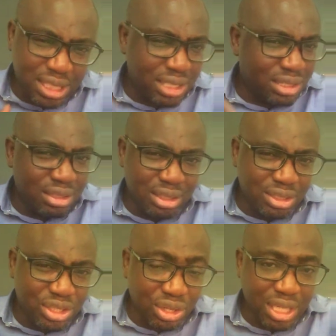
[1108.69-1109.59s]

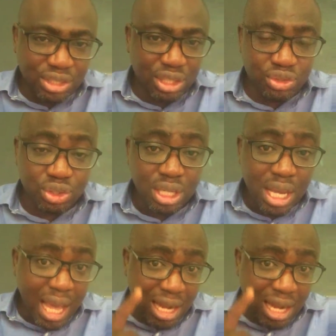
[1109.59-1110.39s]
it's unnecessary.